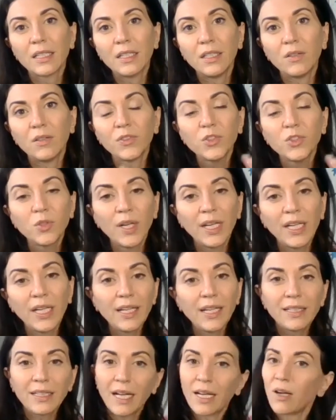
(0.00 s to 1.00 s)
for training,
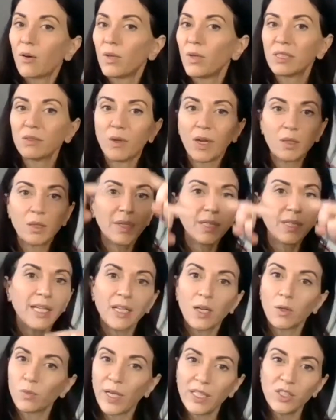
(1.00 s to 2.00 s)
I always recommend
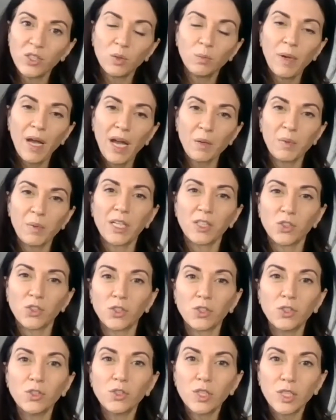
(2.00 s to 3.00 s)
like a racer back because
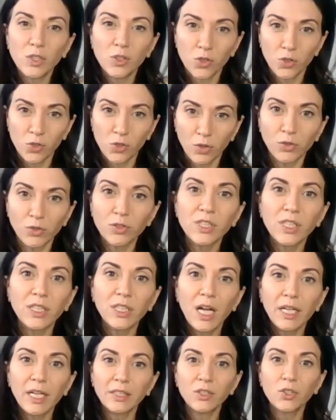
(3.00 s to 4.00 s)
you're using your shoulders a
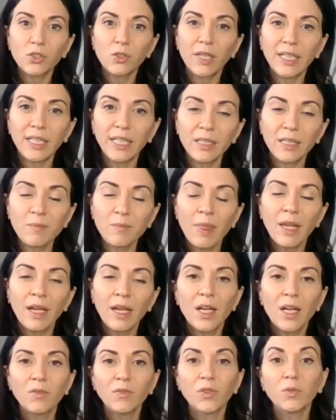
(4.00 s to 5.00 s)
lot in training.
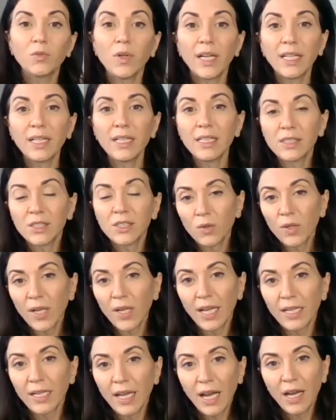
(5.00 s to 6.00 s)
For running, it's
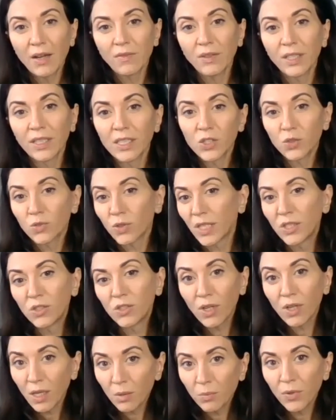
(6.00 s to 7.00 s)
okay to have like a straight
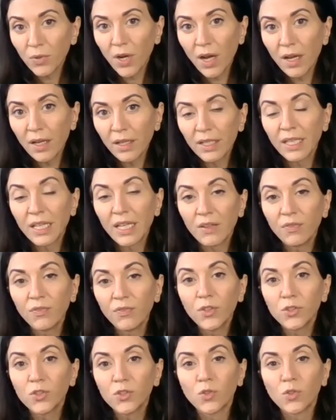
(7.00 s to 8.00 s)
strap bra if
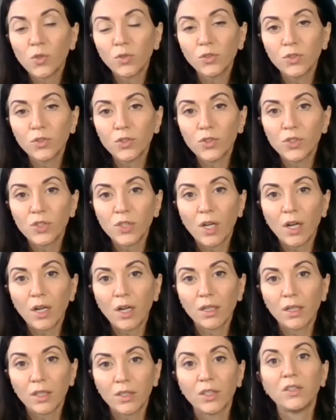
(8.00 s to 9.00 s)
your shoulders
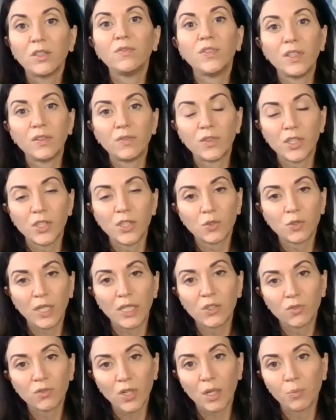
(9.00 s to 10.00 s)
are a good fit for a
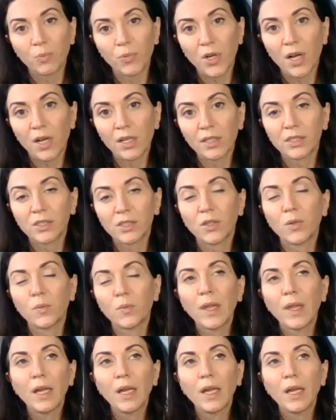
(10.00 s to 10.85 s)
straight strap bra. So